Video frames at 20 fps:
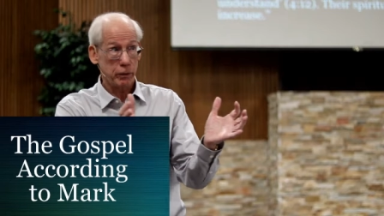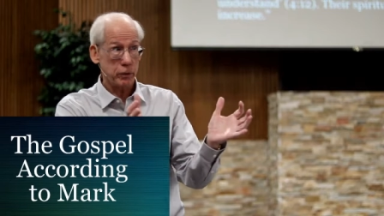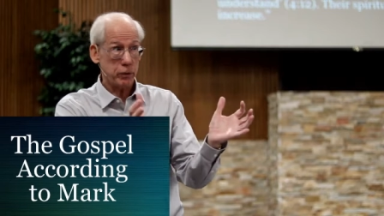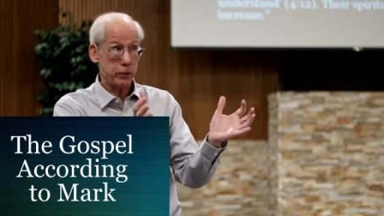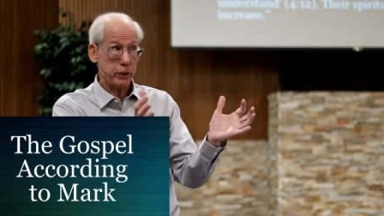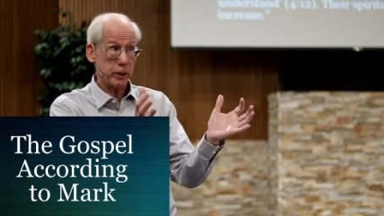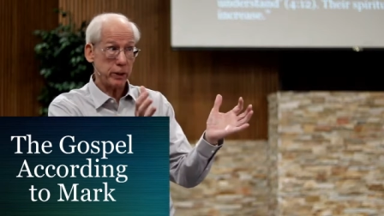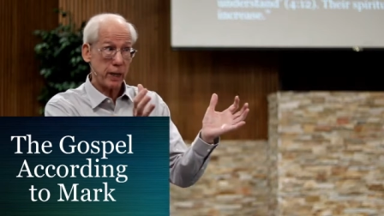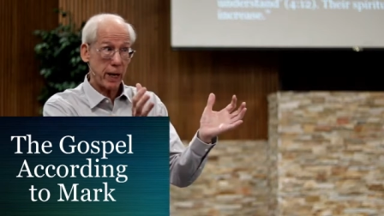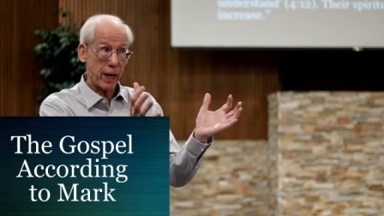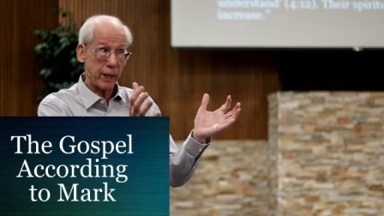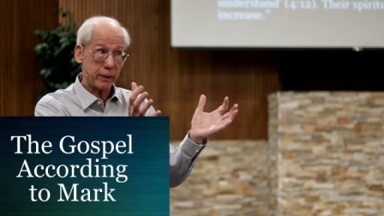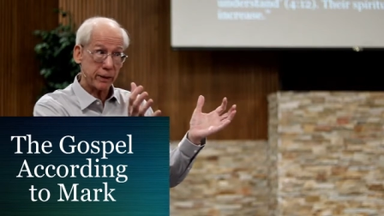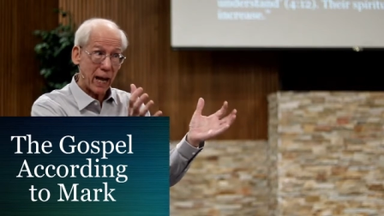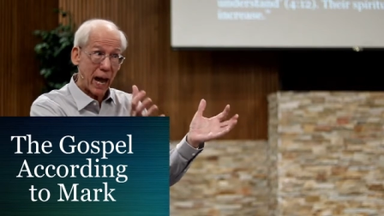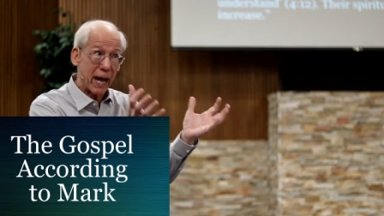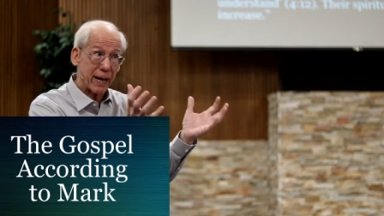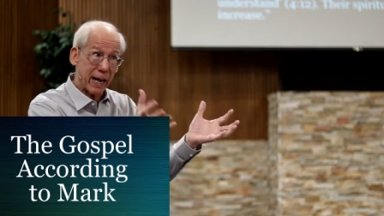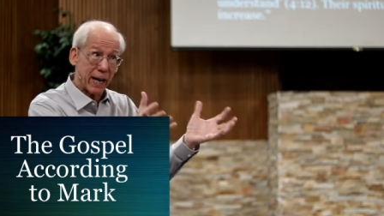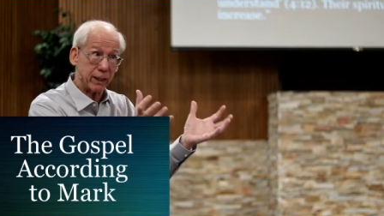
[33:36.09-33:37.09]
You see,
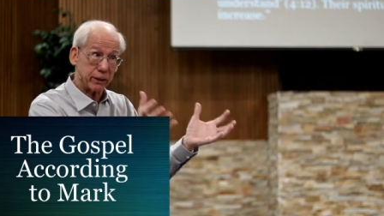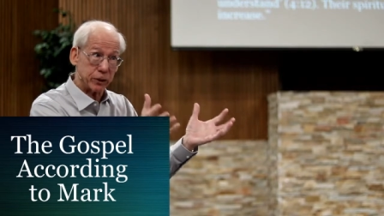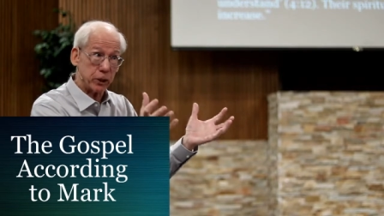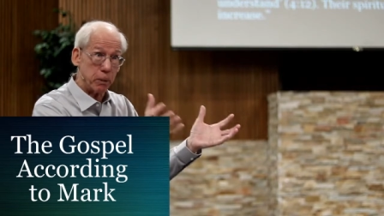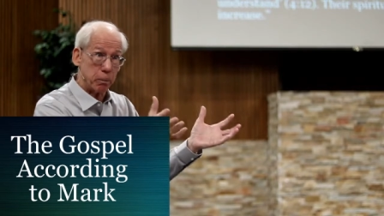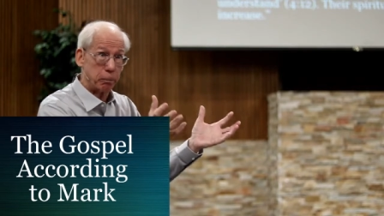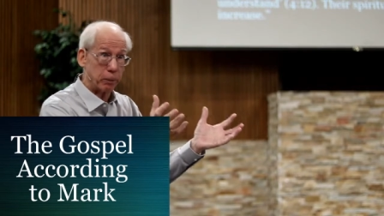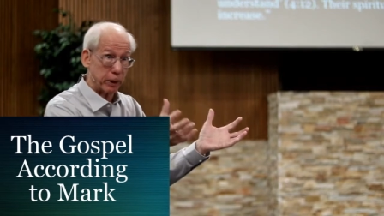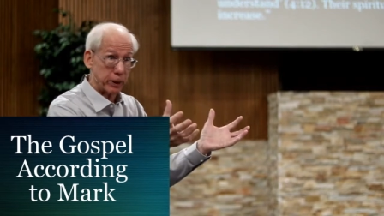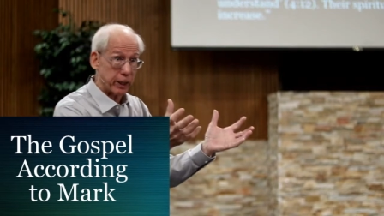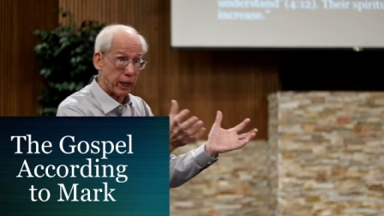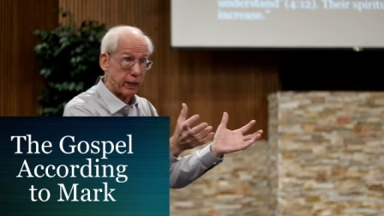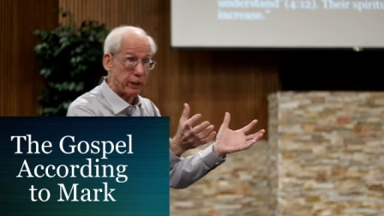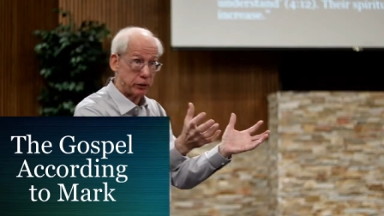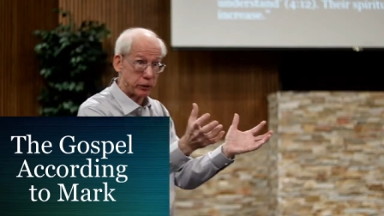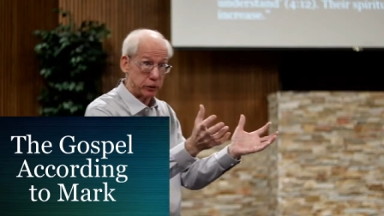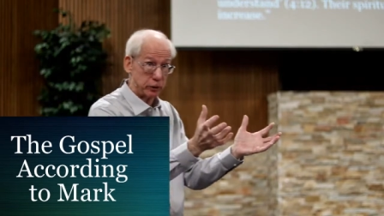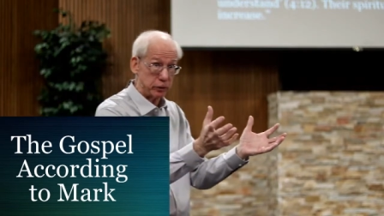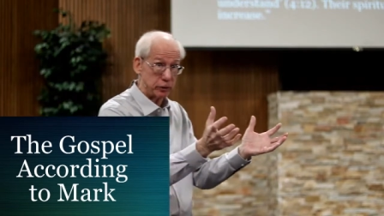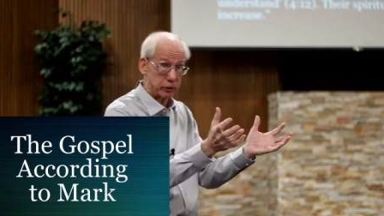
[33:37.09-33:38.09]
that, that has
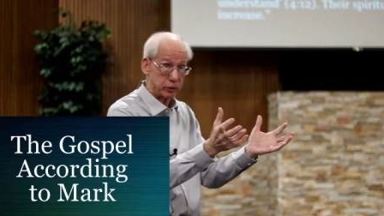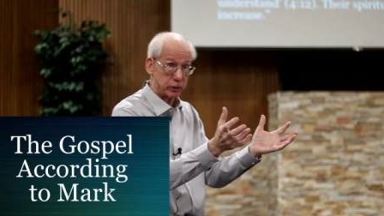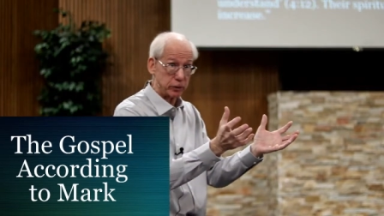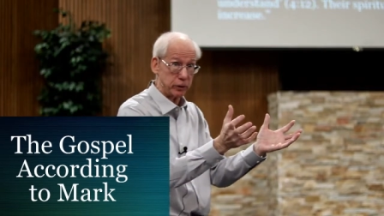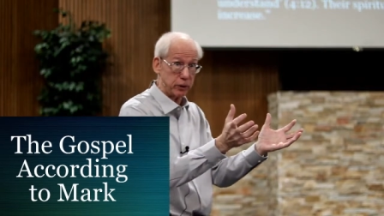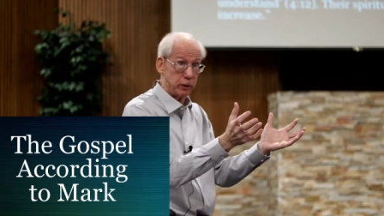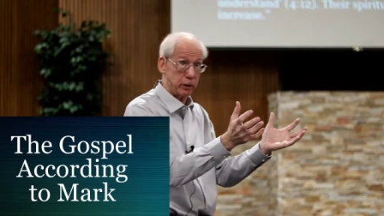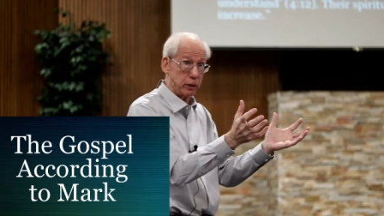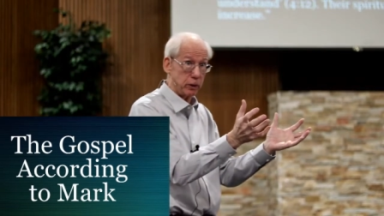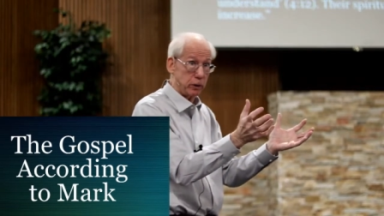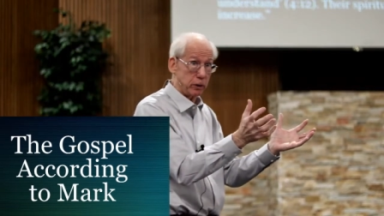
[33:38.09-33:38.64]
implications.